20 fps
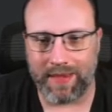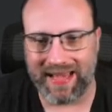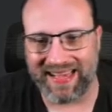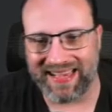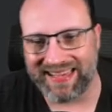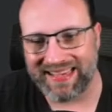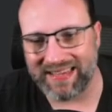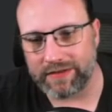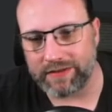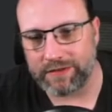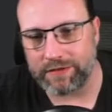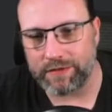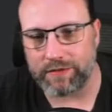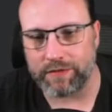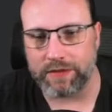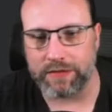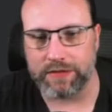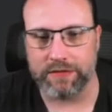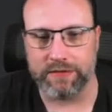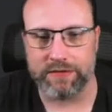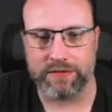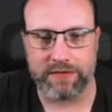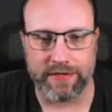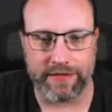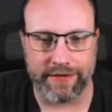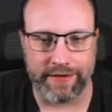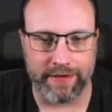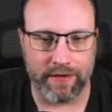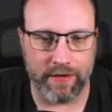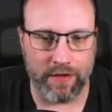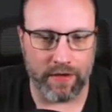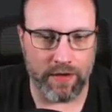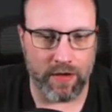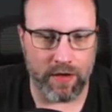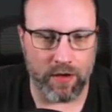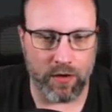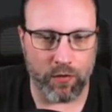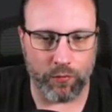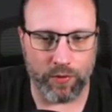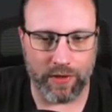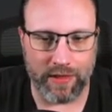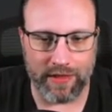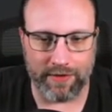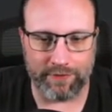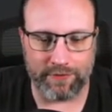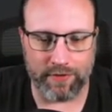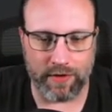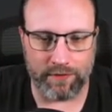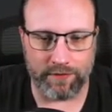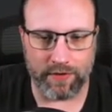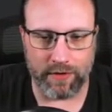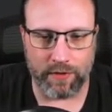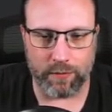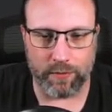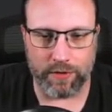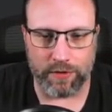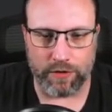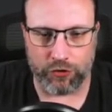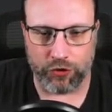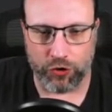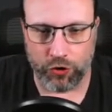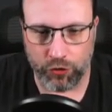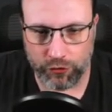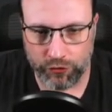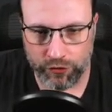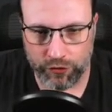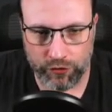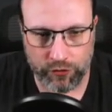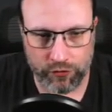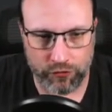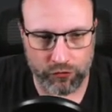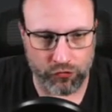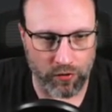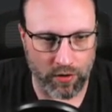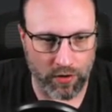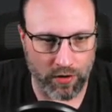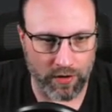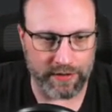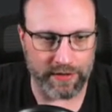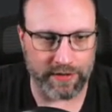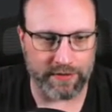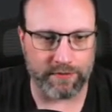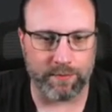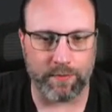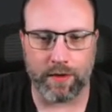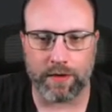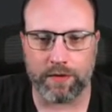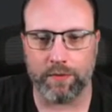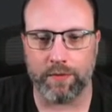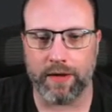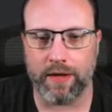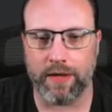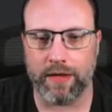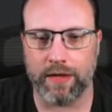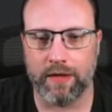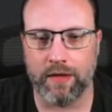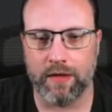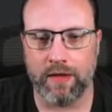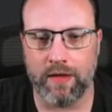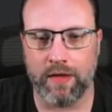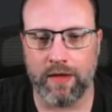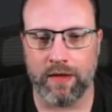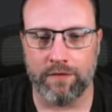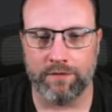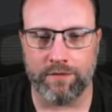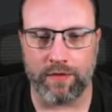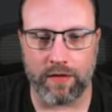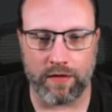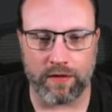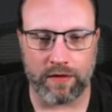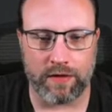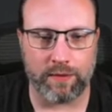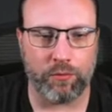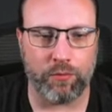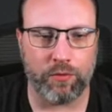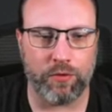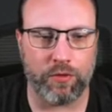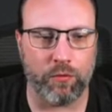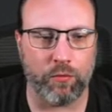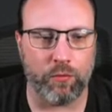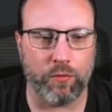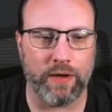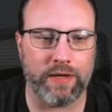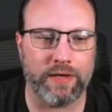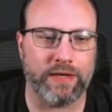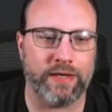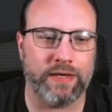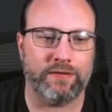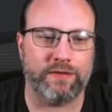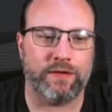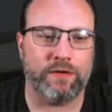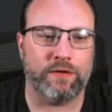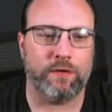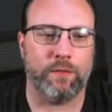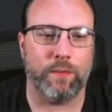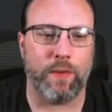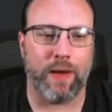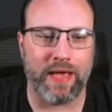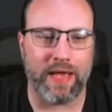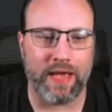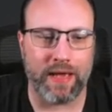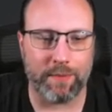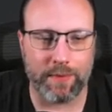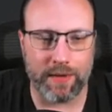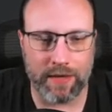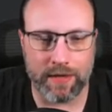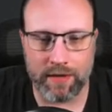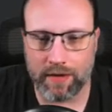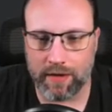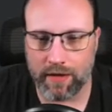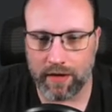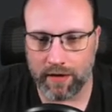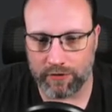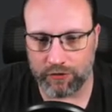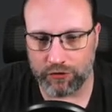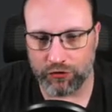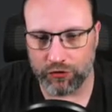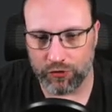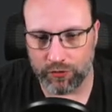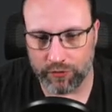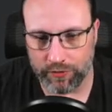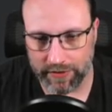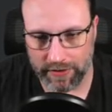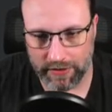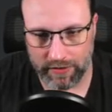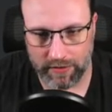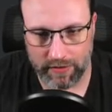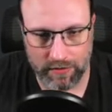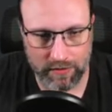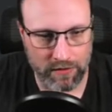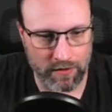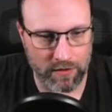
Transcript: As you can see, we left off here with a 2-2 draw against Monterrey, followed up with a win against Inter Miami, 2-0,